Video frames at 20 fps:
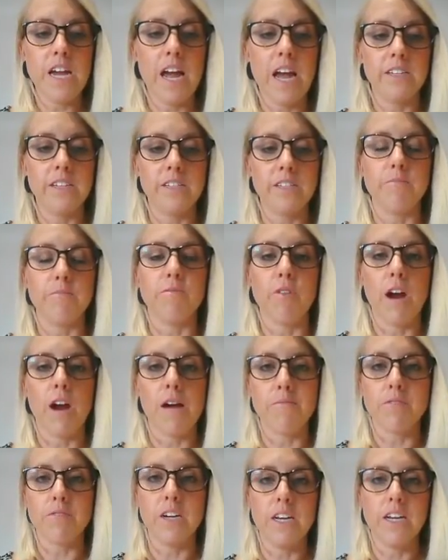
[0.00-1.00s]
and some
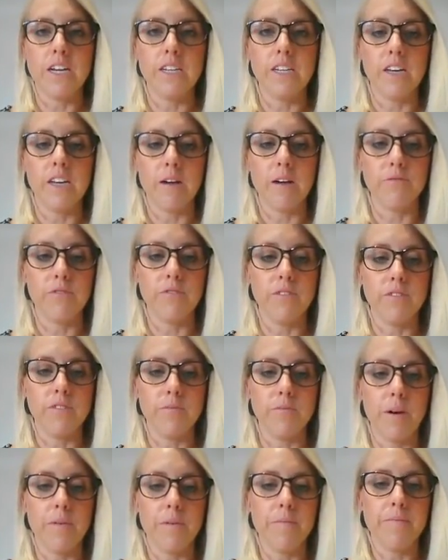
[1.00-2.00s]
primary examples
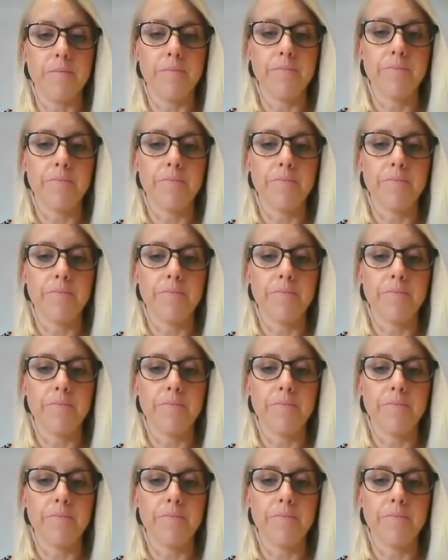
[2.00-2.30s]
as well.